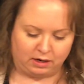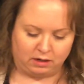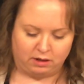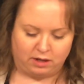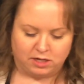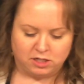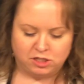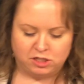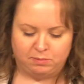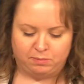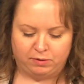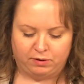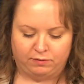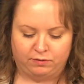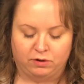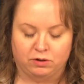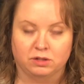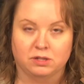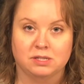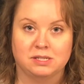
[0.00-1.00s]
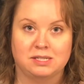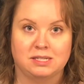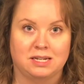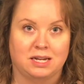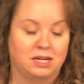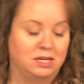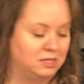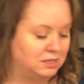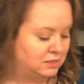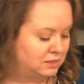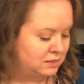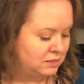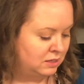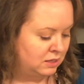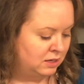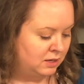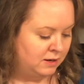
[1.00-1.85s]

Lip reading: a lot cheaper if you're in the States.